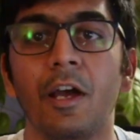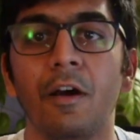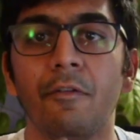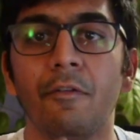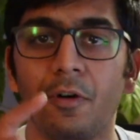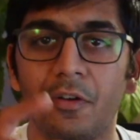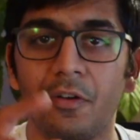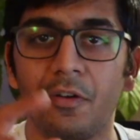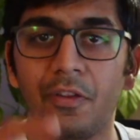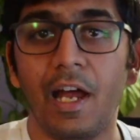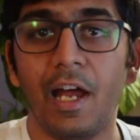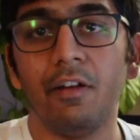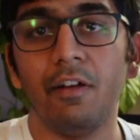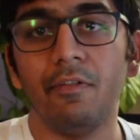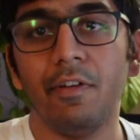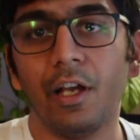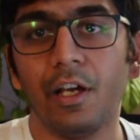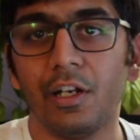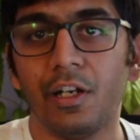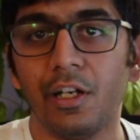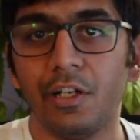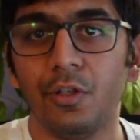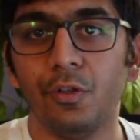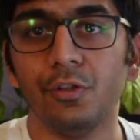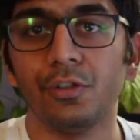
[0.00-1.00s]
For that, we're
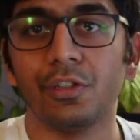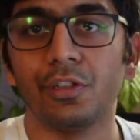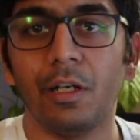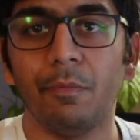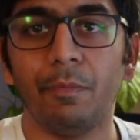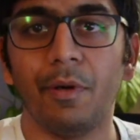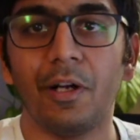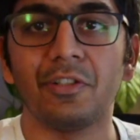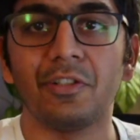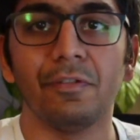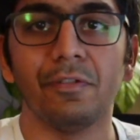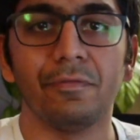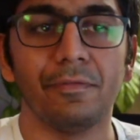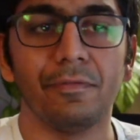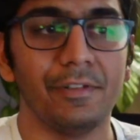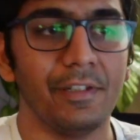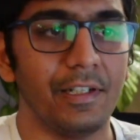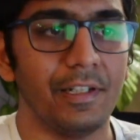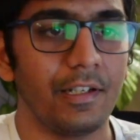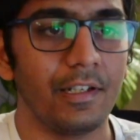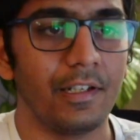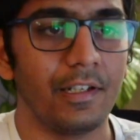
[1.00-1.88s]
gonna use Apache Flink.